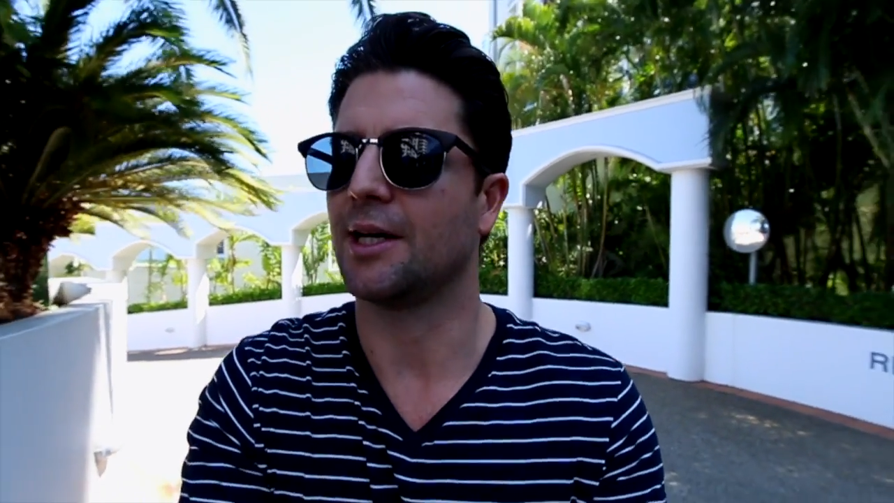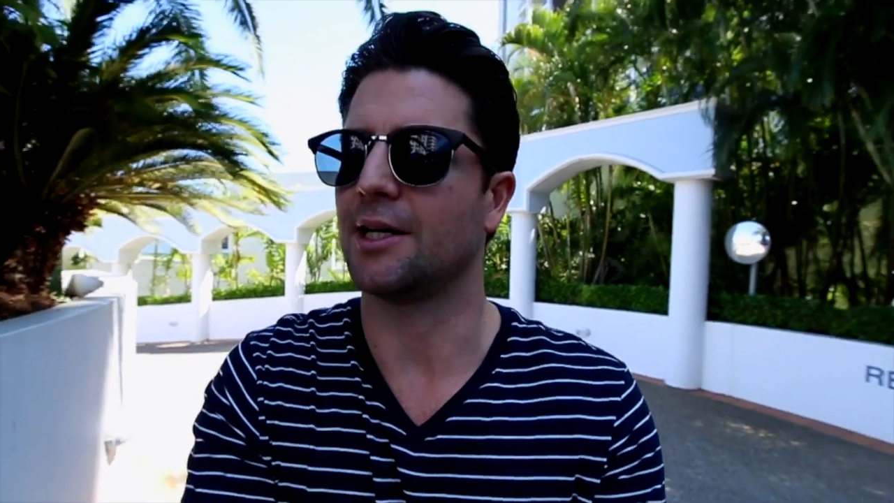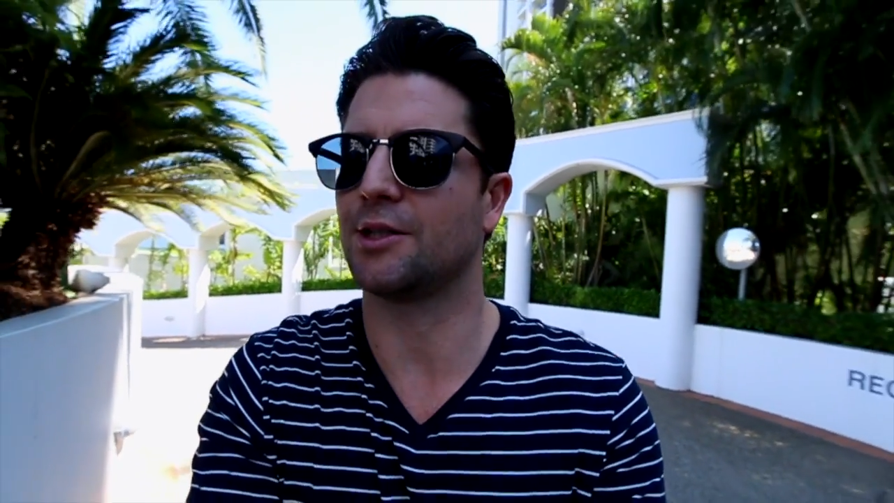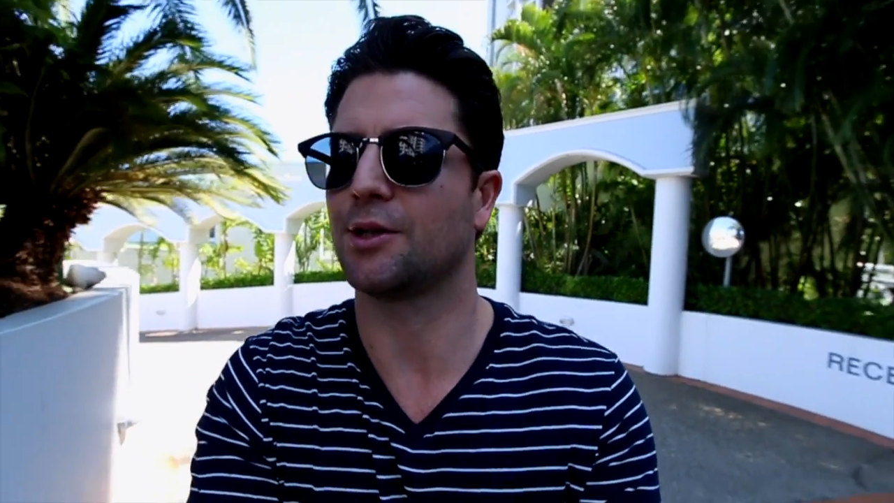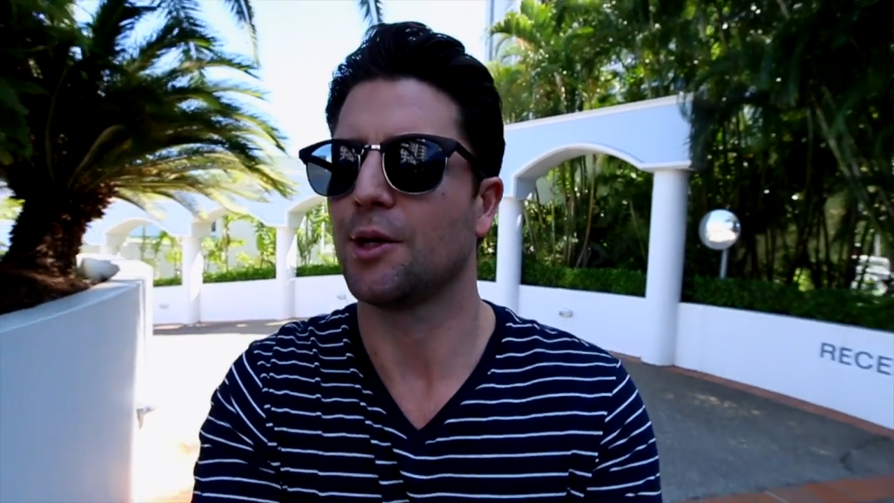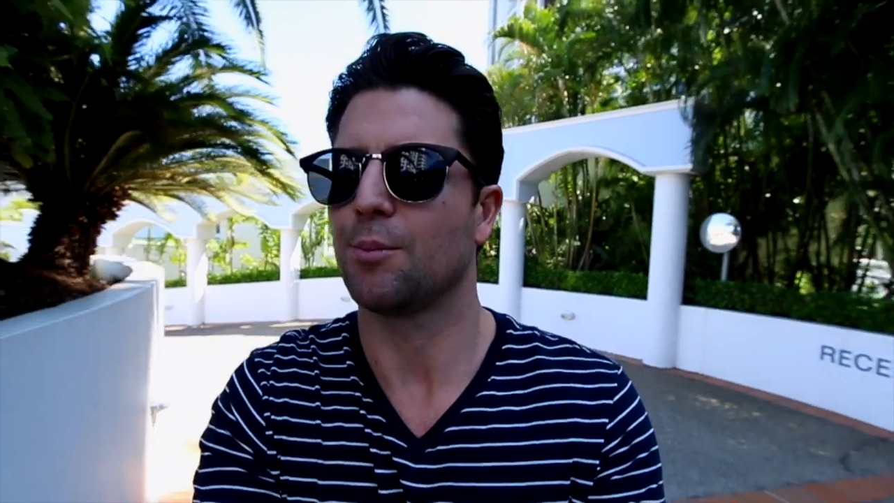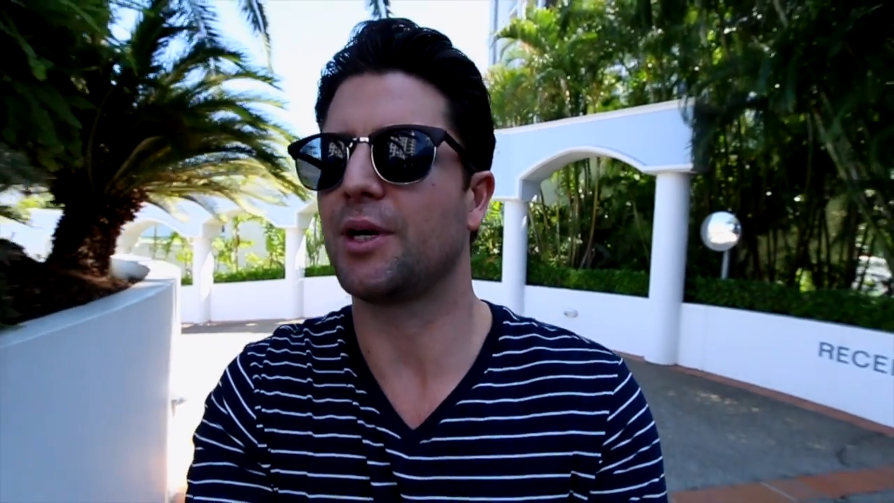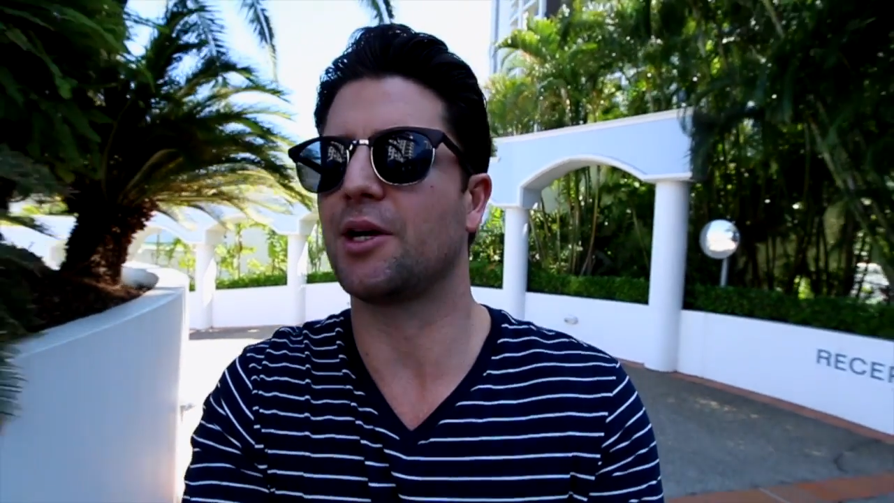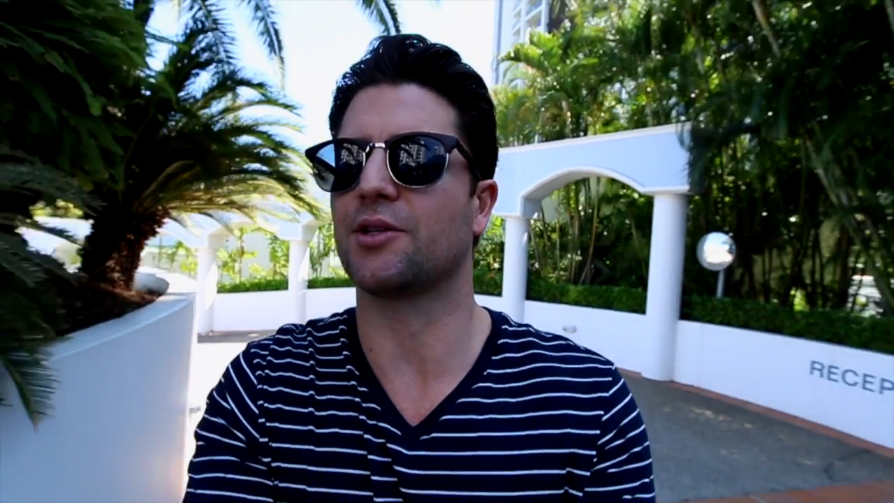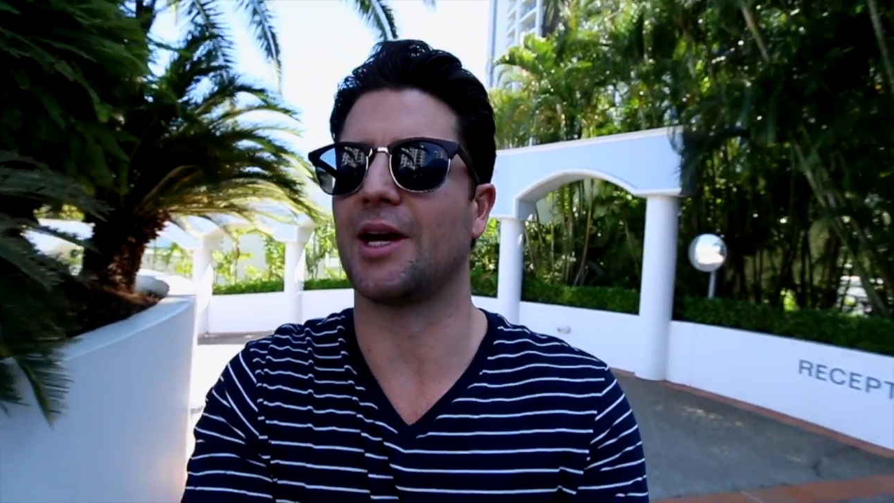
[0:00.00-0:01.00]
is
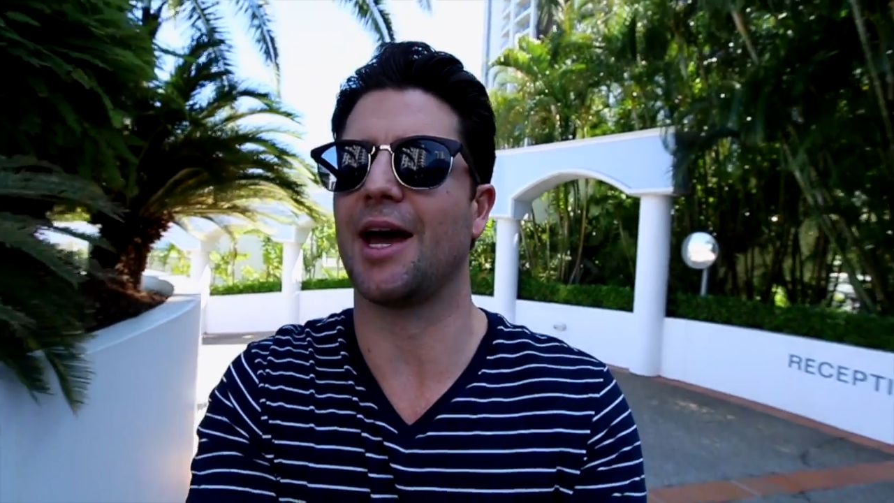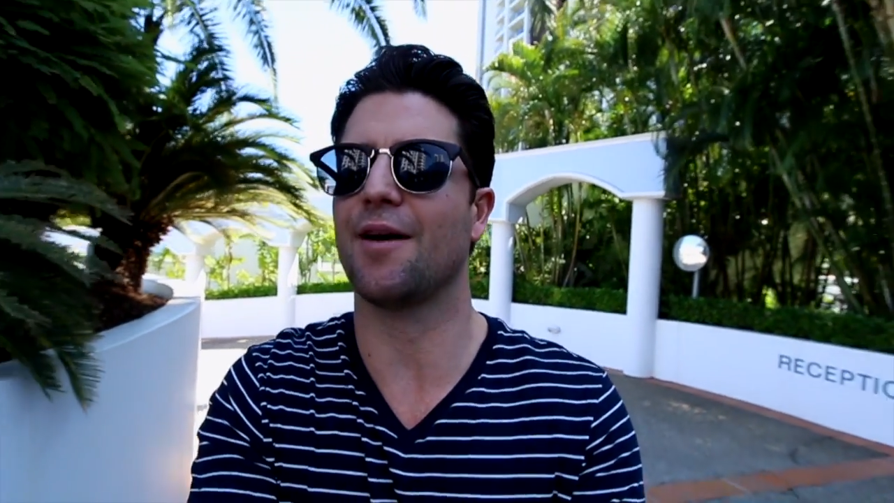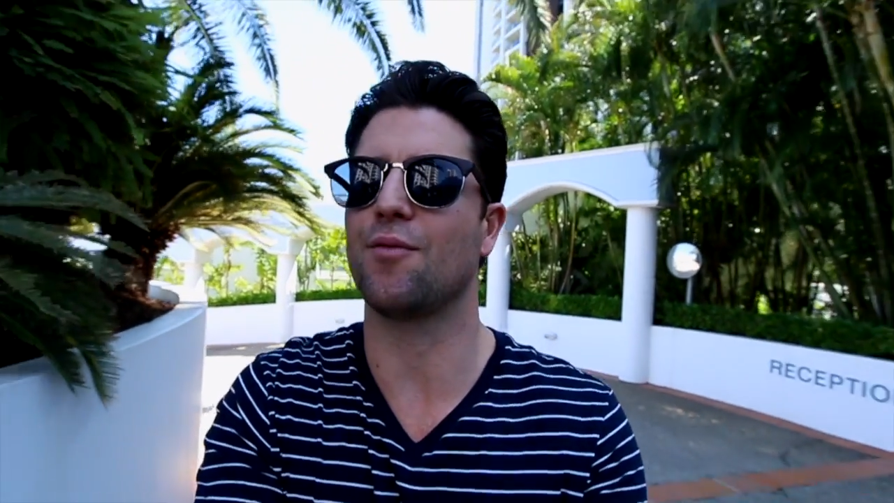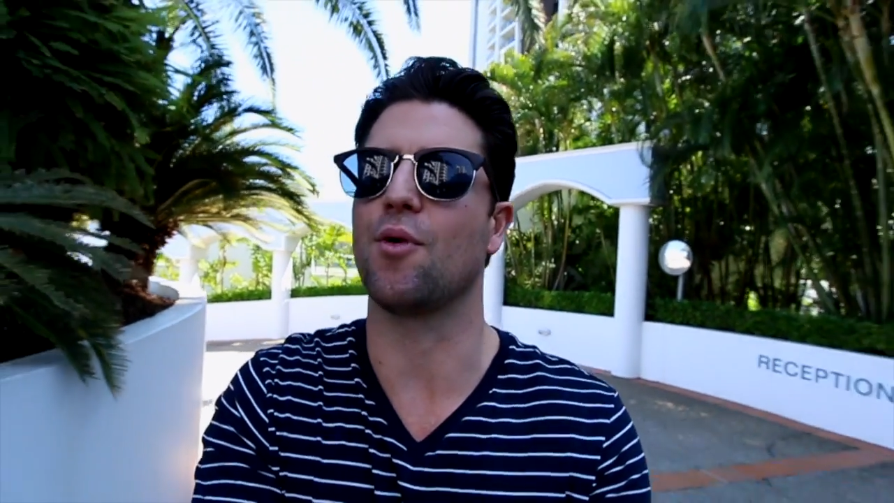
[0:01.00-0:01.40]
because I have